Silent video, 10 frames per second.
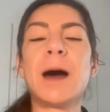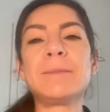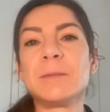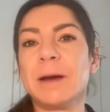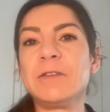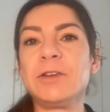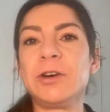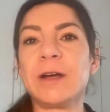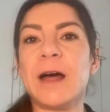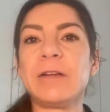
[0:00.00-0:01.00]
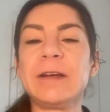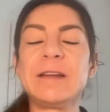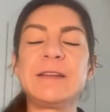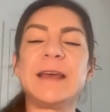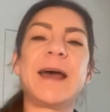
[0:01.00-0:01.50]
optimizing your calorie
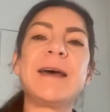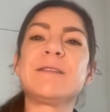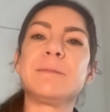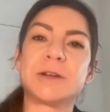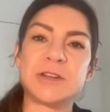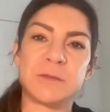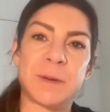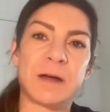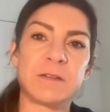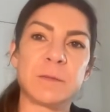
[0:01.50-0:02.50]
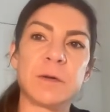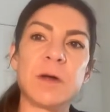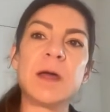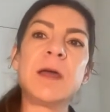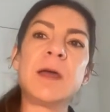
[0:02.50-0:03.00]
intake as much as possible